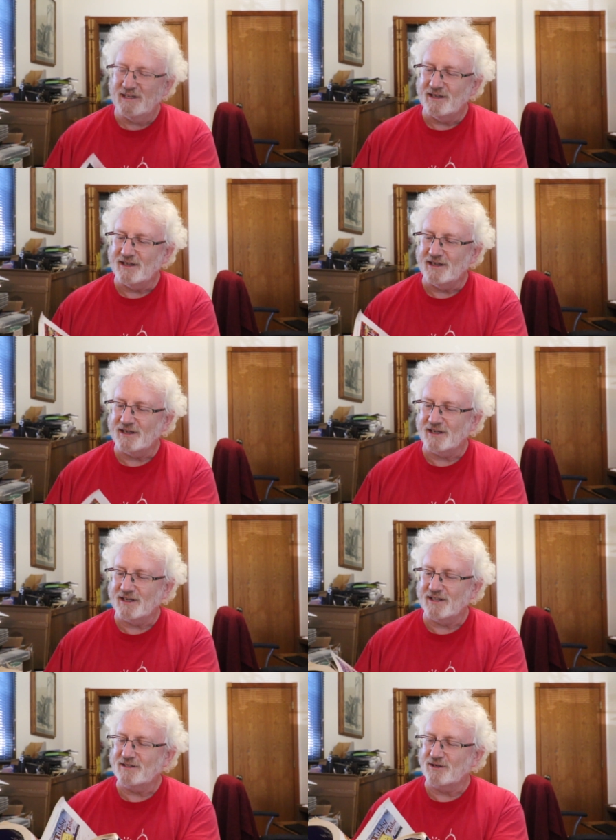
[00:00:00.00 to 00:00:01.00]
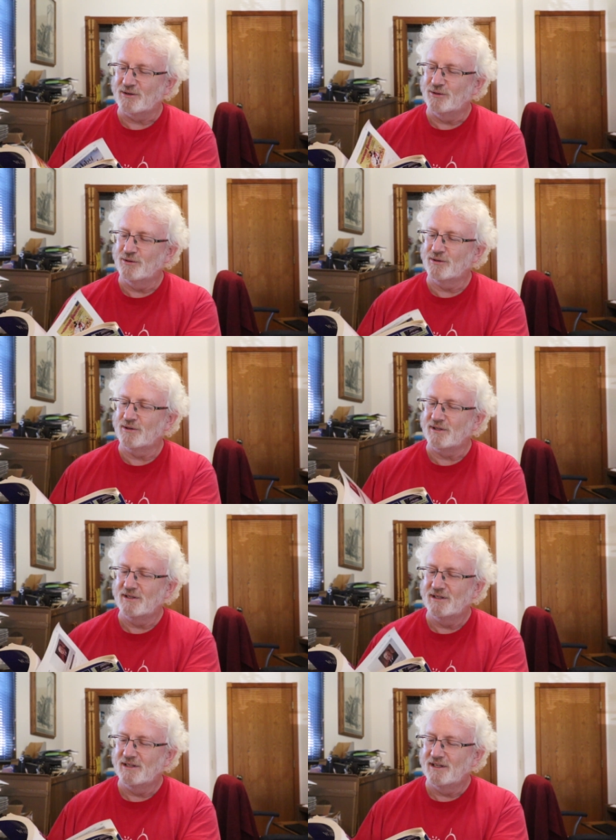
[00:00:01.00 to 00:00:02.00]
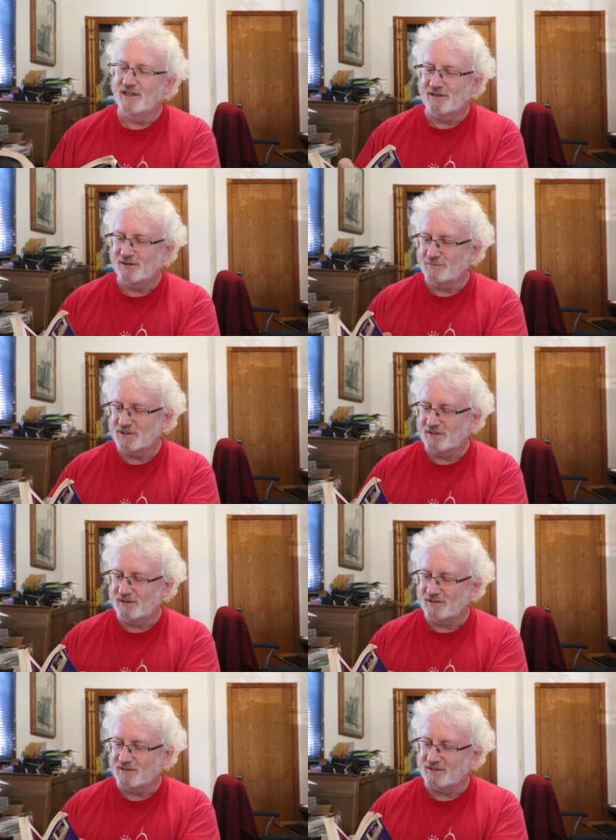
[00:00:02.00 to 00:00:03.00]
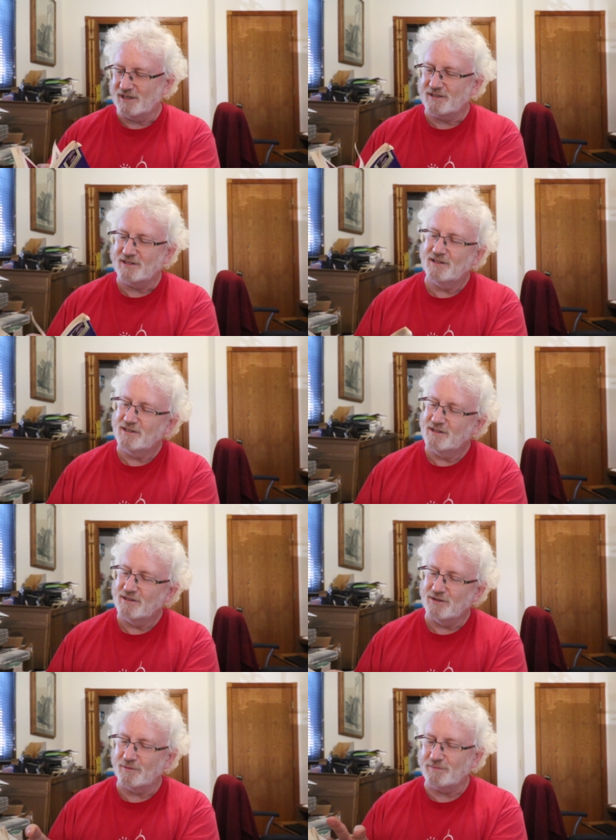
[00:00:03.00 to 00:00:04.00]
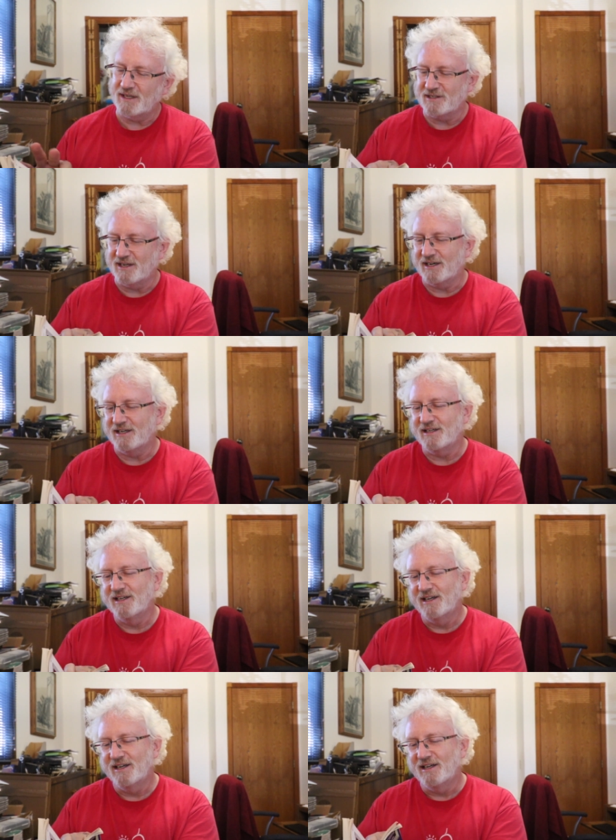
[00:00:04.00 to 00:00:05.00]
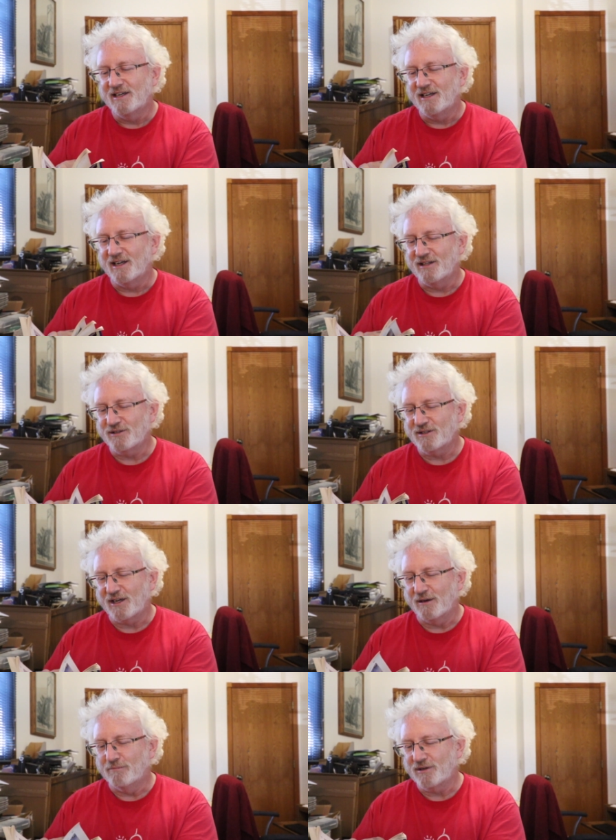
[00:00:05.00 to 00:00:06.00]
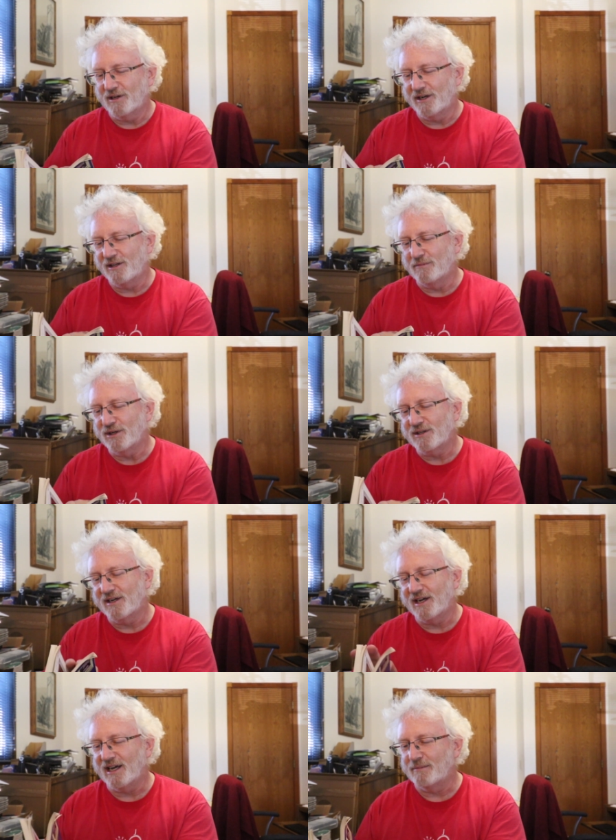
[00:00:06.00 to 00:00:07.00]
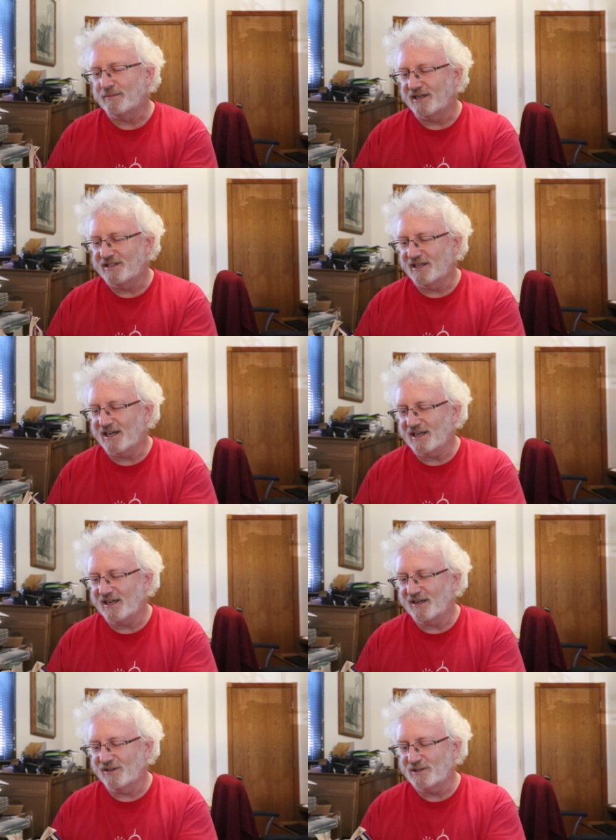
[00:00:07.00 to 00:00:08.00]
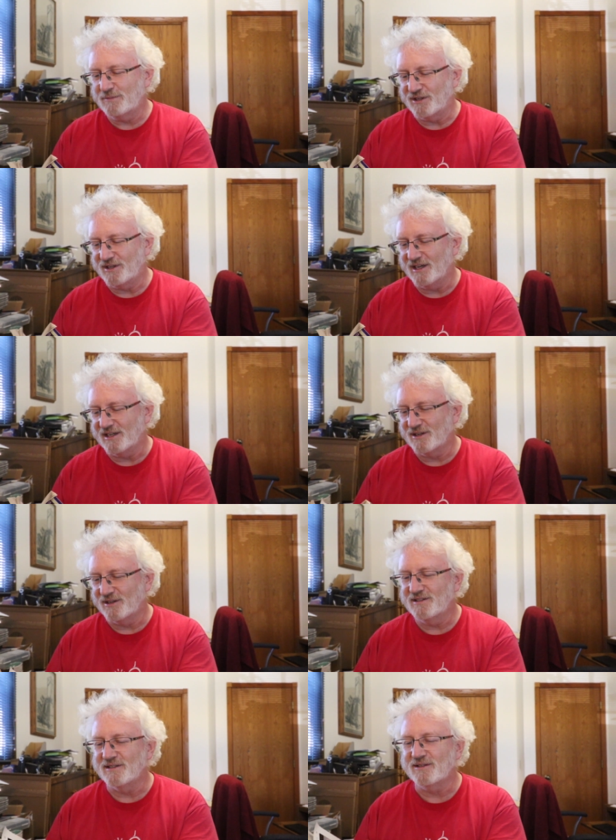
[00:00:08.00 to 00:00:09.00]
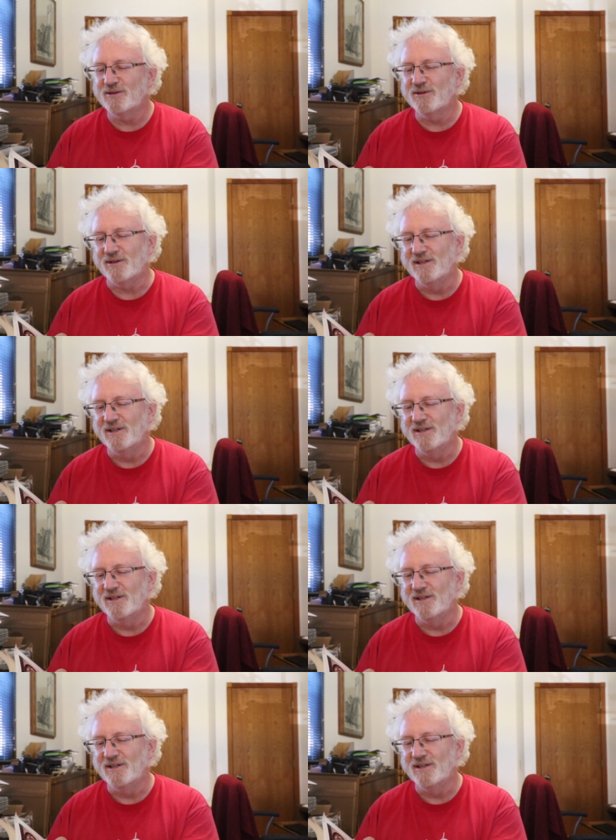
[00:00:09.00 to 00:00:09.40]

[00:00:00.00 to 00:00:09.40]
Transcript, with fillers: Yeah, that's cool. Oops, is that? Nope, that's not it. That looked like a book, another book that I had, but I did not have this book yet, so this is cool.